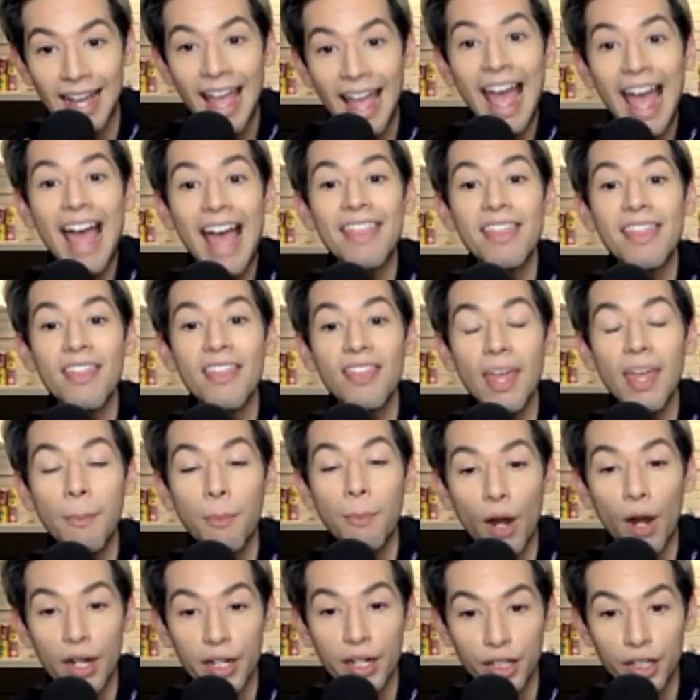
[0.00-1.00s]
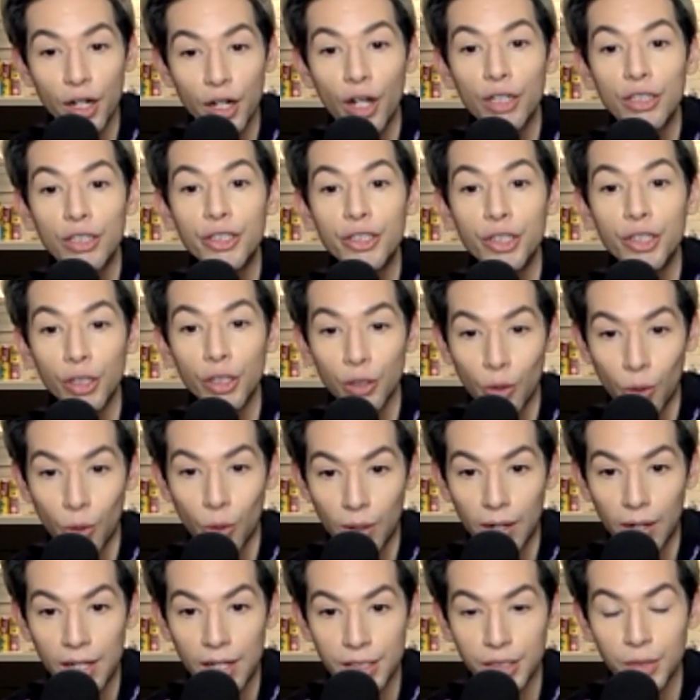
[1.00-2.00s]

and then they brought in Dolores.